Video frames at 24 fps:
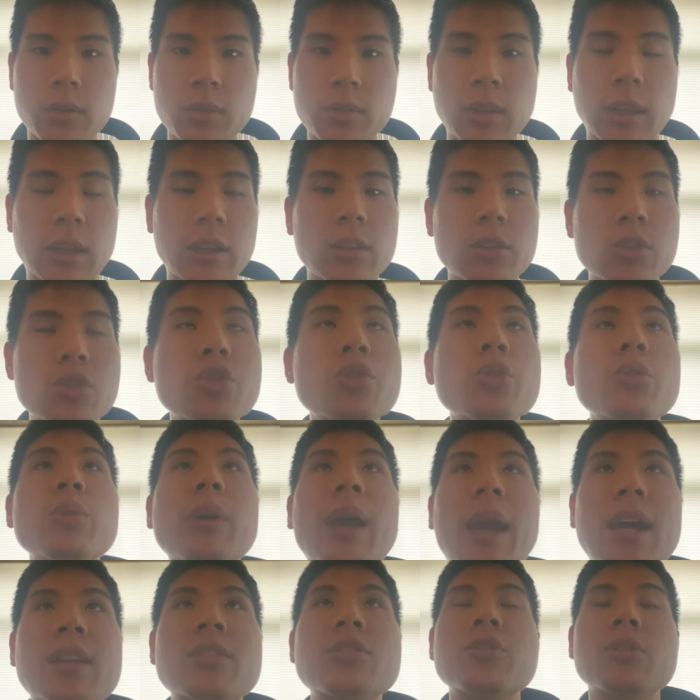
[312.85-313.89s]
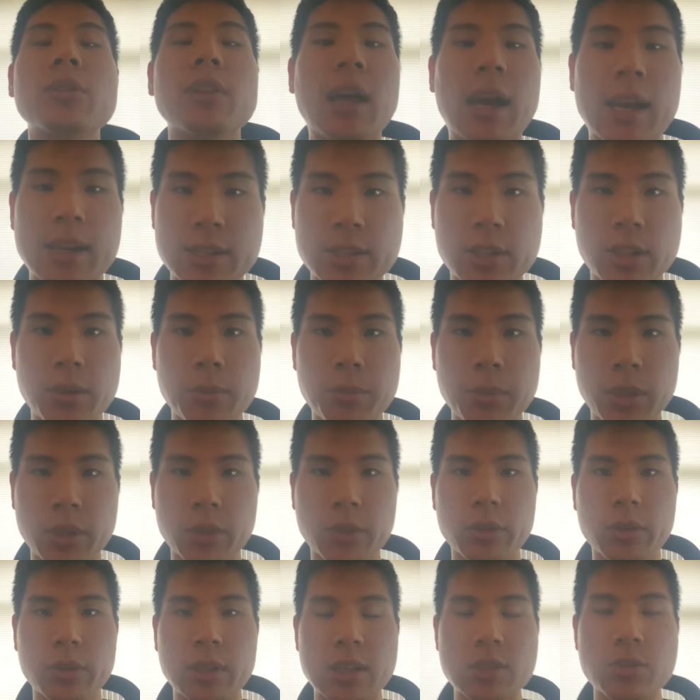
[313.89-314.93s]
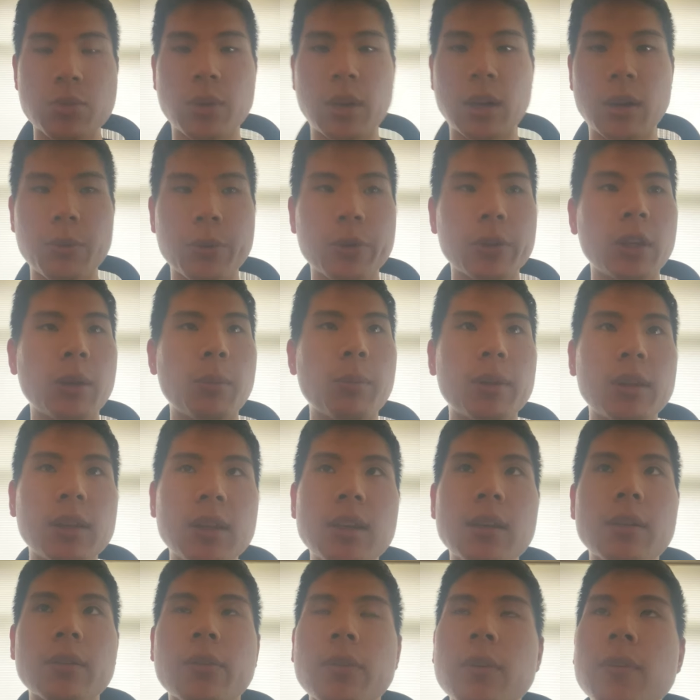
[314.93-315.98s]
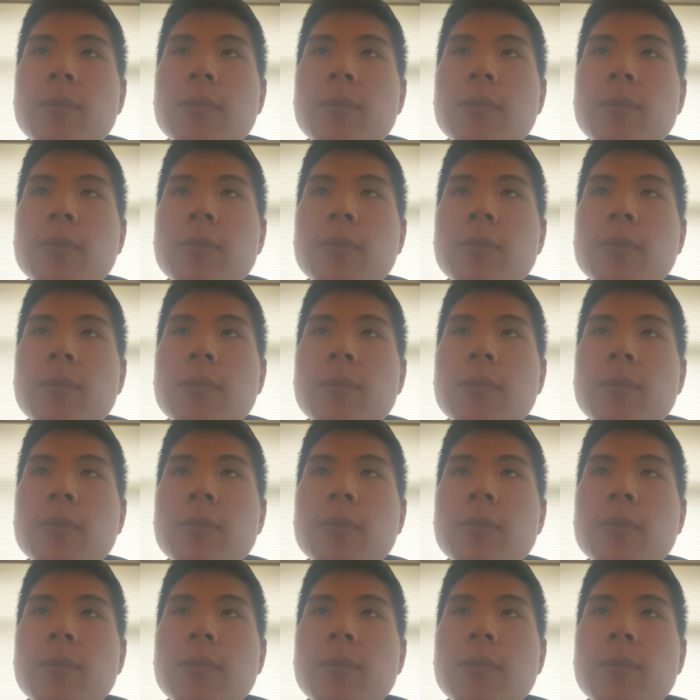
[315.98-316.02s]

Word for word: like the true answer lies in the middle. That's what I really believe.